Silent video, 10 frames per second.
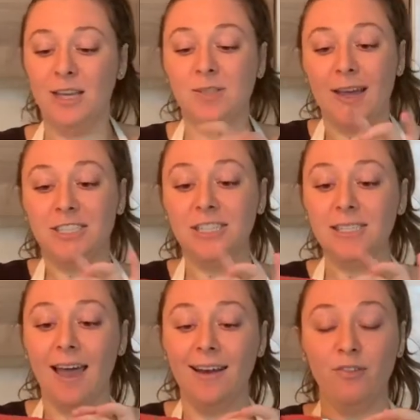So I
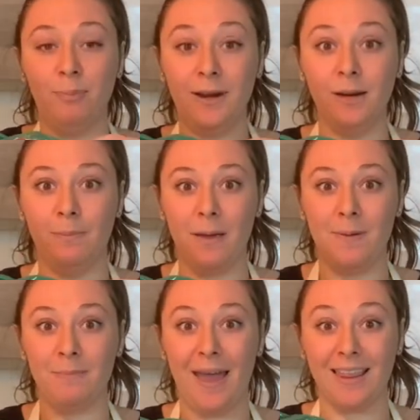just kind of put in a
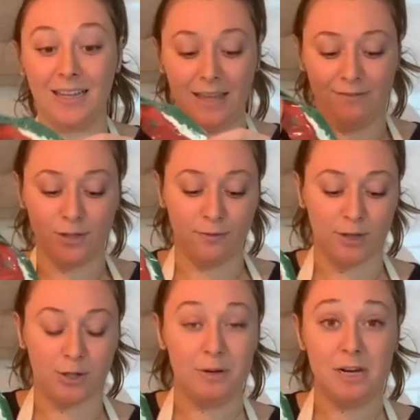piping bag the
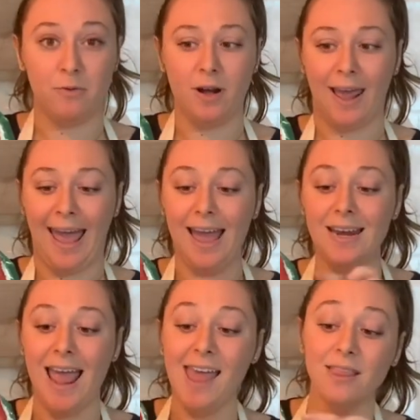leftover green and red I
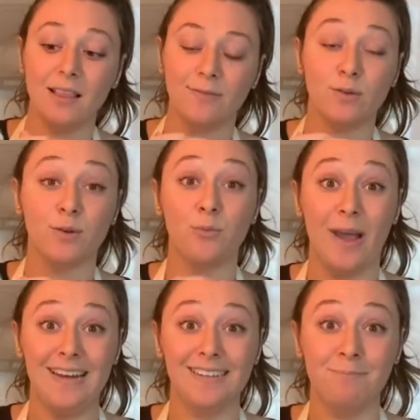had and the leftover
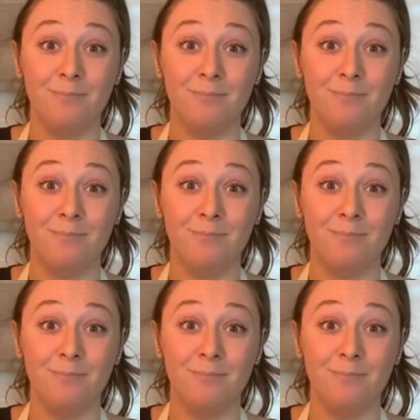white